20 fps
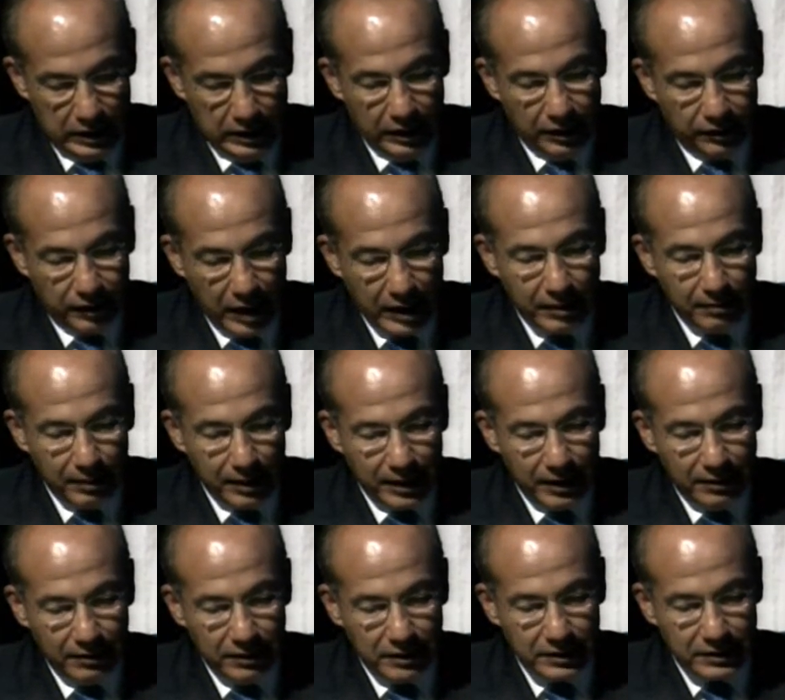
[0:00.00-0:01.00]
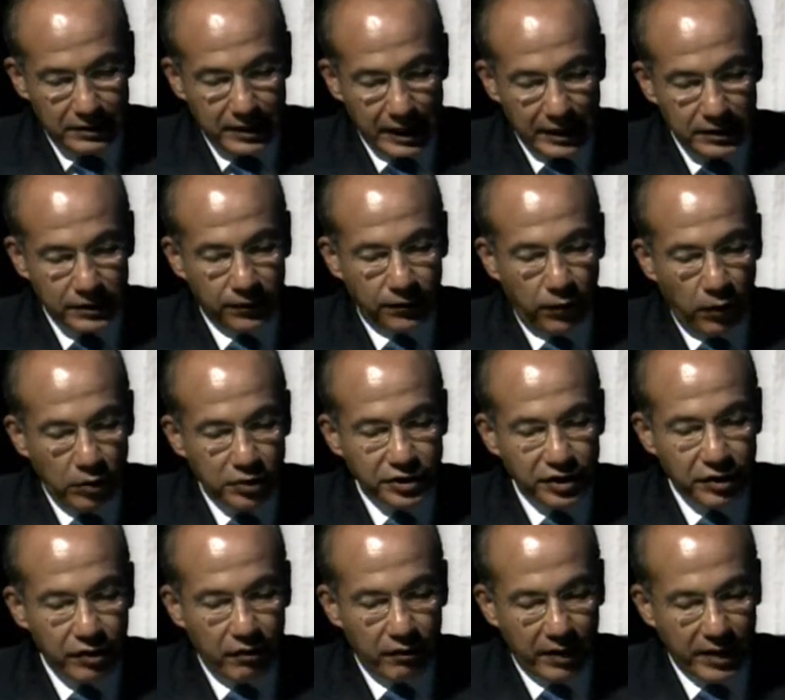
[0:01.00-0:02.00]
Incredibly, it takes 4
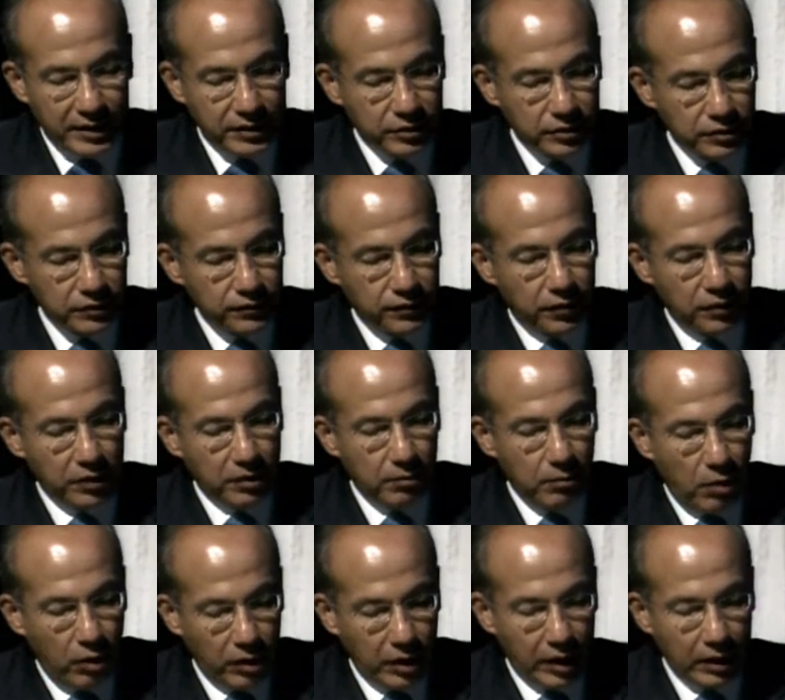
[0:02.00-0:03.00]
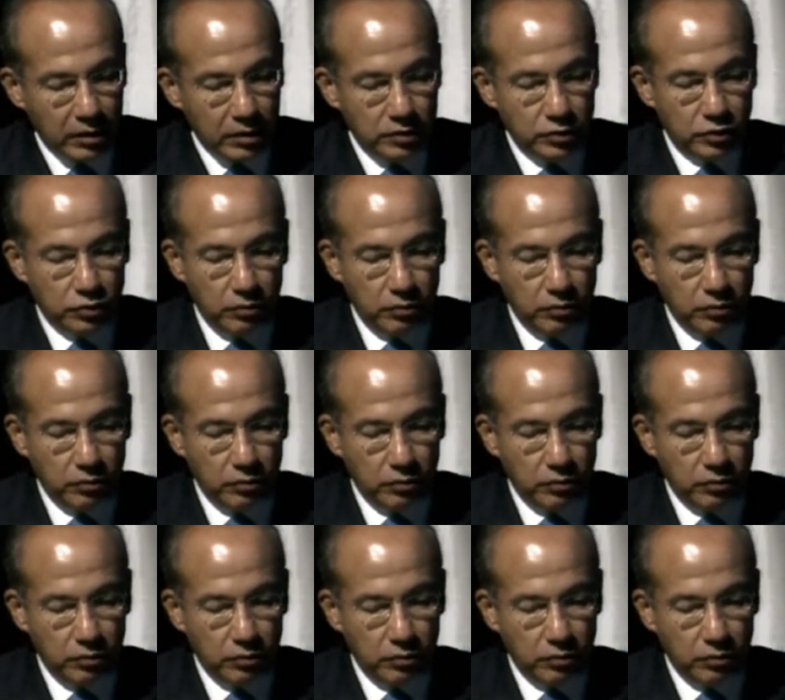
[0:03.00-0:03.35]
generations for the monarch